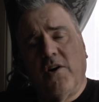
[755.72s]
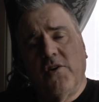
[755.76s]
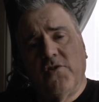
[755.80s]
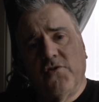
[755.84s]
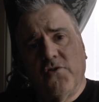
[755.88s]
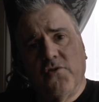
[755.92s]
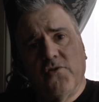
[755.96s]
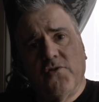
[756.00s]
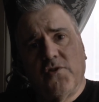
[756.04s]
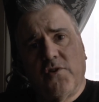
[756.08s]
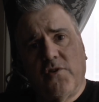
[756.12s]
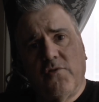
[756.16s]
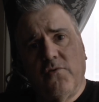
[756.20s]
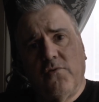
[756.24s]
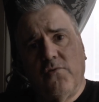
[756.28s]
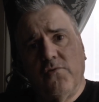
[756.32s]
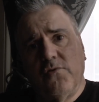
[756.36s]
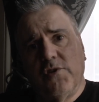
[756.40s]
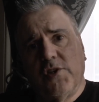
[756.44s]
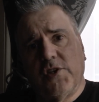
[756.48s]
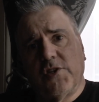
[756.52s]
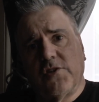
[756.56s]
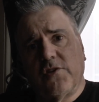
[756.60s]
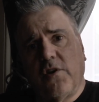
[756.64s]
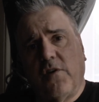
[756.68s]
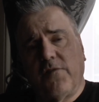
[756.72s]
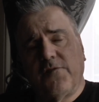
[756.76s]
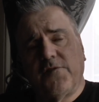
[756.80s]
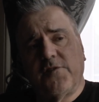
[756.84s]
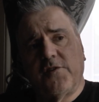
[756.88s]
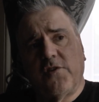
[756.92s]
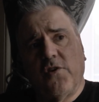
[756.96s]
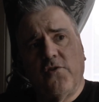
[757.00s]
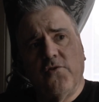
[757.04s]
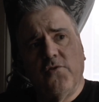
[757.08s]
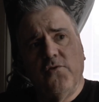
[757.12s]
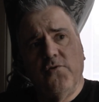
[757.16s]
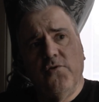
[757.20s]
doing our own stuff
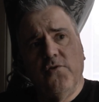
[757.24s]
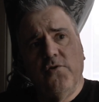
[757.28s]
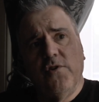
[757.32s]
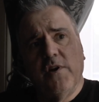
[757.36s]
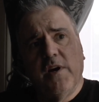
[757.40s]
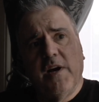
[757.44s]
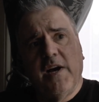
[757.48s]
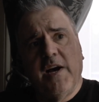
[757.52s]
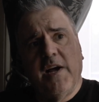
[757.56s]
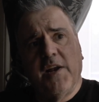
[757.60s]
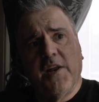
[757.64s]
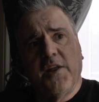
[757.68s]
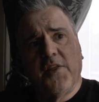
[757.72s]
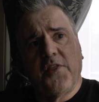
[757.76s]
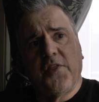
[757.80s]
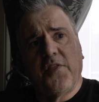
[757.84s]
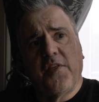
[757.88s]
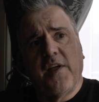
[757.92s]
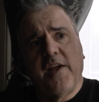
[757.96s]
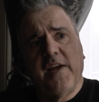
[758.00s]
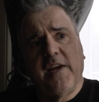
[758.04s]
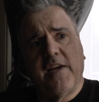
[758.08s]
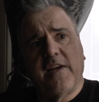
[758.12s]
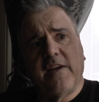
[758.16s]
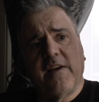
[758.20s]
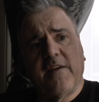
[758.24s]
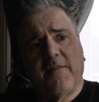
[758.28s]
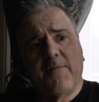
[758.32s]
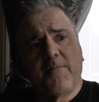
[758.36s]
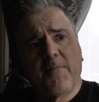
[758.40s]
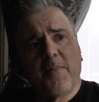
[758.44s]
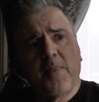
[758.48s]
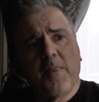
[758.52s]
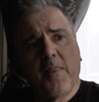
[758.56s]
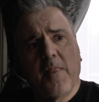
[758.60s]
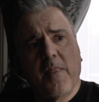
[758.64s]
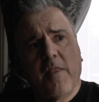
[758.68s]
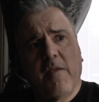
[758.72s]
too, and I think
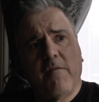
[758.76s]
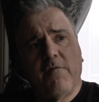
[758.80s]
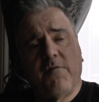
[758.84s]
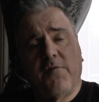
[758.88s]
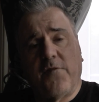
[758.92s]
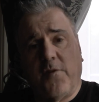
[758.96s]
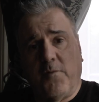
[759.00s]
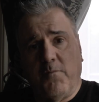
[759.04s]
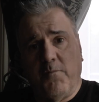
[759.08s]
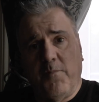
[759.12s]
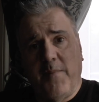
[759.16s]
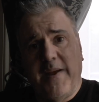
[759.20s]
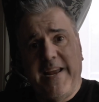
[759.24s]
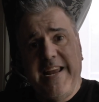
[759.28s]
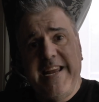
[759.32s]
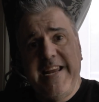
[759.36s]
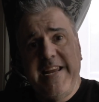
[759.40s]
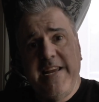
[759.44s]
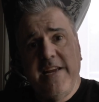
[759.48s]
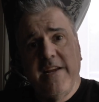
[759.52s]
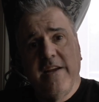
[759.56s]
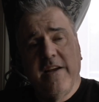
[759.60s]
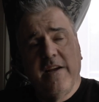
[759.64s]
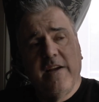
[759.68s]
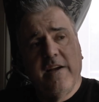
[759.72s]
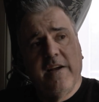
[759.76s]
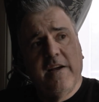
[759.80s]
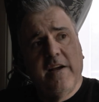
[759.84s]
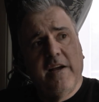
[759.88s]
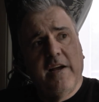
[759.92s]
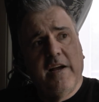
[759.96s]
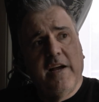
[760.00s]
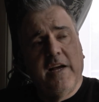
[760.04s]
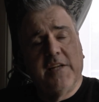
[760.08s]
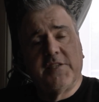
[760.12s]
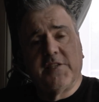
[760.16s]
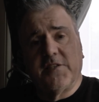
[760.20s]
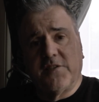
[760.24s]
for me
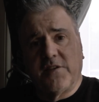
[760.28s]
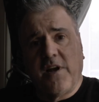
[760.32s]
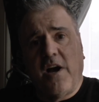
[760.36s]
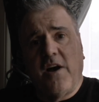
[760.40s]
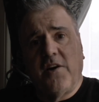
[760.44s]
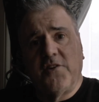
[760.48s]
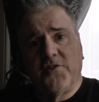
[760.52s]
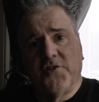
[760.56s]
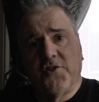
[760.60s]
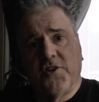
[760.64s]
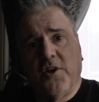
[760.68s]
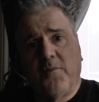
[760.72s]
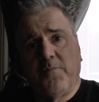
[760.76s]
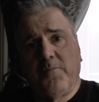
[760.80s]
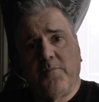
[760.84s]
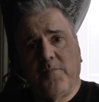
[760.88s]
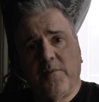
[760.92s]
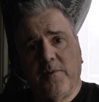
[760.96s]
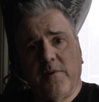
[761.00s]
it stands up